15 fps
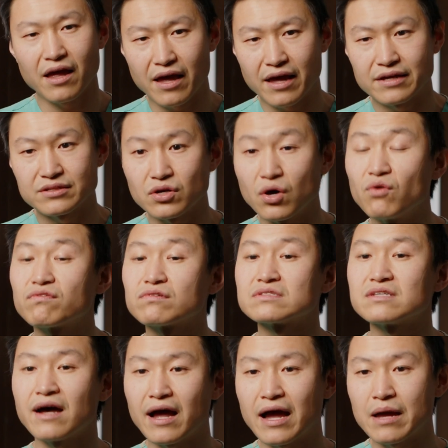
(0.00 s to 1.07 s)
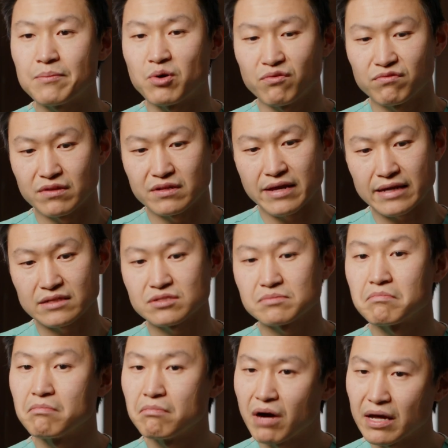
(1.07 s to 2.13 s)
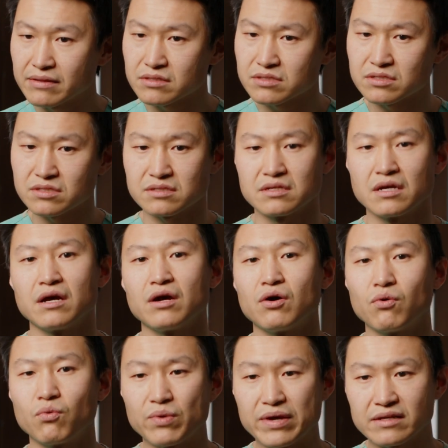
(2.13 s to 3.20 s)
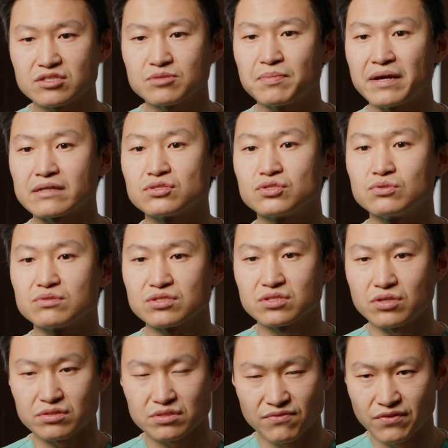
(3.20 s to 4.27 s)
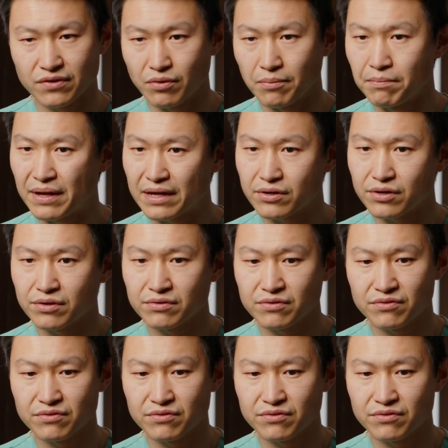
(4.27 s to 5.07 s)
And over time, over the next months, we expect you to start to feel better